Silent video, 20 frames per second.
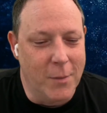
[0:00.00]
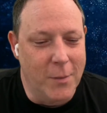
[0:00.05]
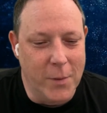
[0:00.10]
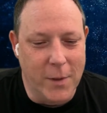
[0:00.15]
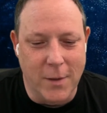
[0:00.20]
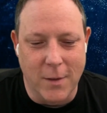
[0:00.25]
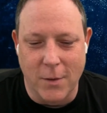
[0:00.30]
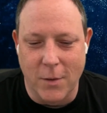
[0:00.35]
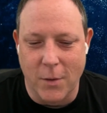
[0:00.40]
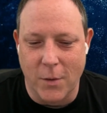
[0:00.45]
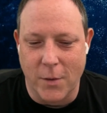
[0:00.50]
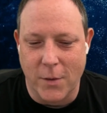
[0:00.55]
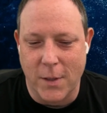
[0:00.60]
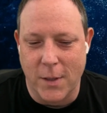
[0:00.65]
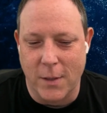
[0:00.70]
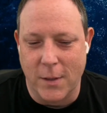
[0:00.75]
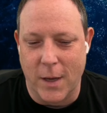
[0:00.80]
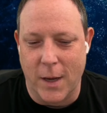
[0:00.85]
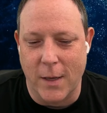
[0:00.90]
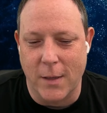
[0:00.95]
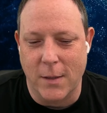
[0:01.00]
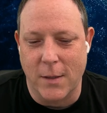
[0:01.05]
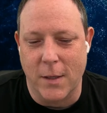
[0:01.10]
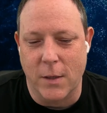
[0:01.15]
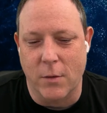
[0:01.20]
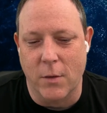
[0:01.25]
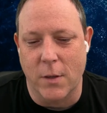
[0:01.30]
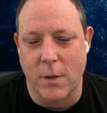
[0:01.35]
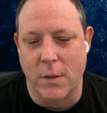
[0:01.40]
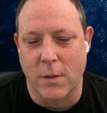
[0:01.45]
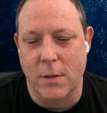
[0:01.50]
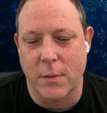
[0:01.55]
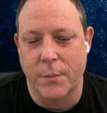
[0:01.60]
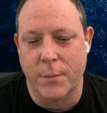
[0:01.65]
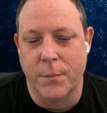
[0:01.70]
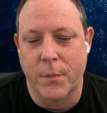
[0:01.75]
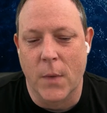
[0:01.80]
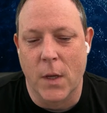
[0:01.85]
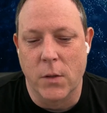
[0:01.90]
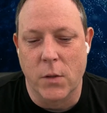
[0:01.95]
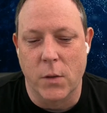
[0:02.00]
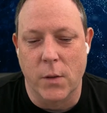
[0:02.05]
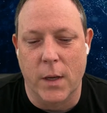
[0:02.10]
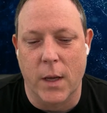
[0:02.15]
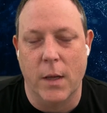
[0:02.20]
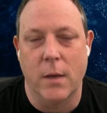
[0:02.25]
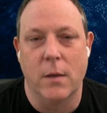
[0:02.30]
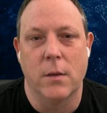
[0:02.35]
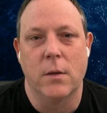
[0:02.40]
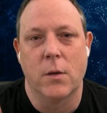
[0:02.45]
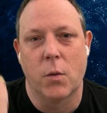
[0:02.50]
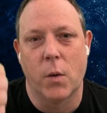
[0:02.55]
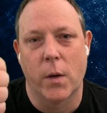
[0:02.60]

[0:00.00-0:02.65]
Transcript: We can go asynchronous. So again,